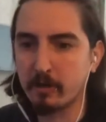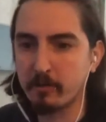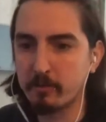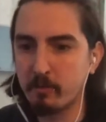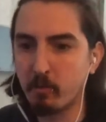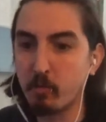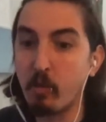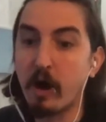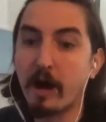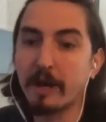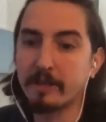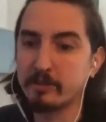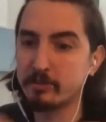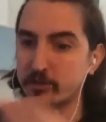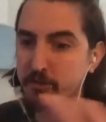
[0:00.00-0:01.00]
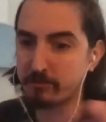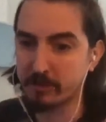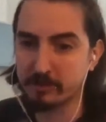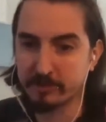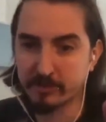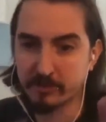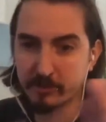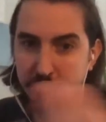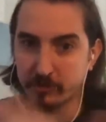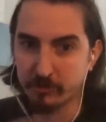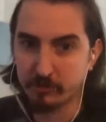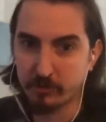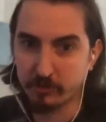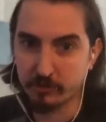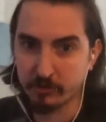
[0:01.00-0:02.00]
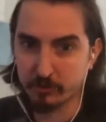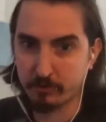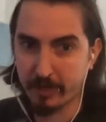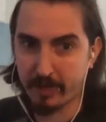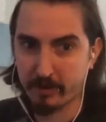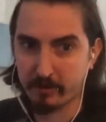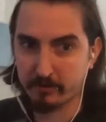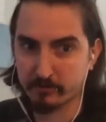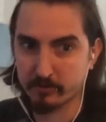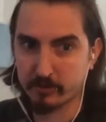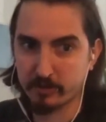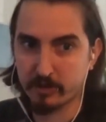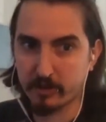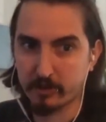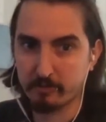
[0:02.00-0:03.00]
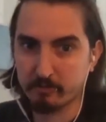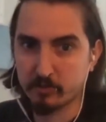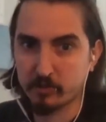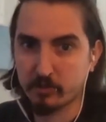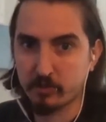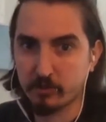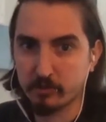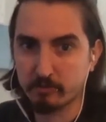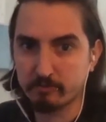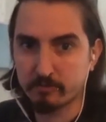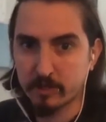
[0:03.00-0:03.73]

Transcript: why you should consider using those patterns so your